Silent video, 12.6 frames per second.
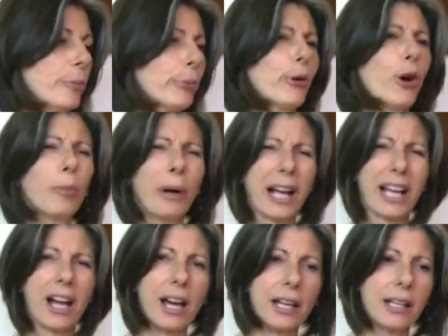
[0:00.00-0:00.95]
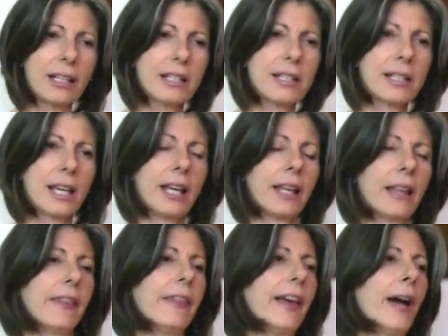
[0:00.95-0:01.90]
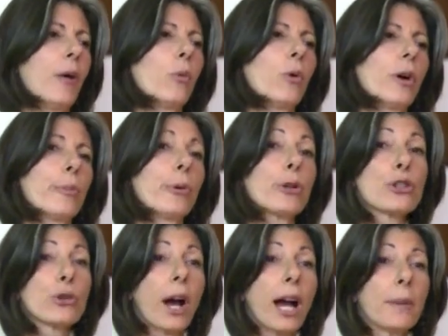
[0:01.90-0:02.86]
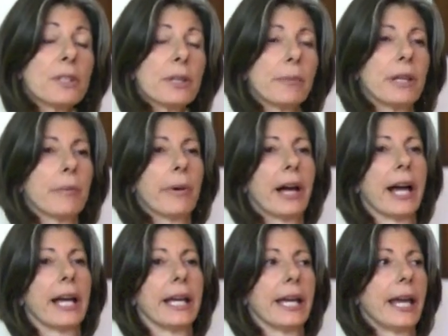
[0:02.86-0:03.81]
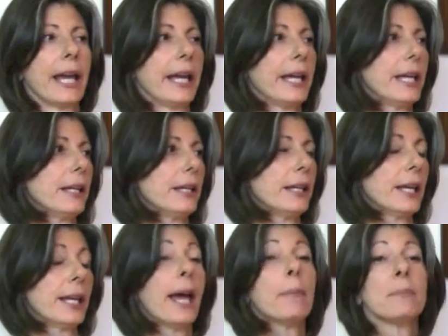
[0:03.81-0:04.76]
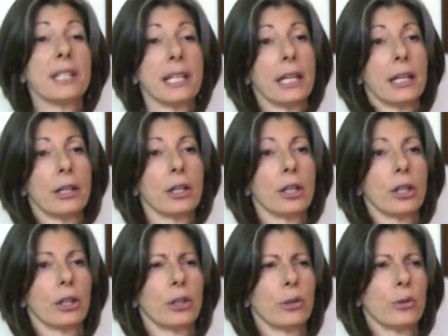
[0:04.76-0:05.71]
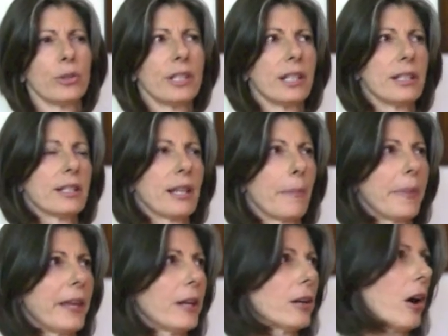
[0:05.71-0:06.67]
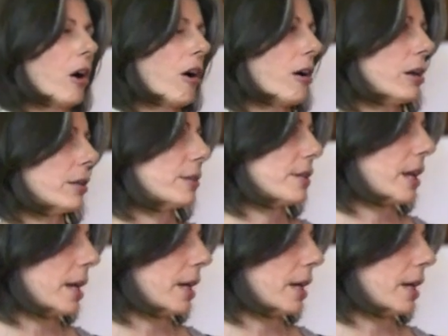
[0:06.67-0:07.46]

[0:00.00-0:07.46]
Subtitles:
probiotics, that were prescribed to me by an MD who did something called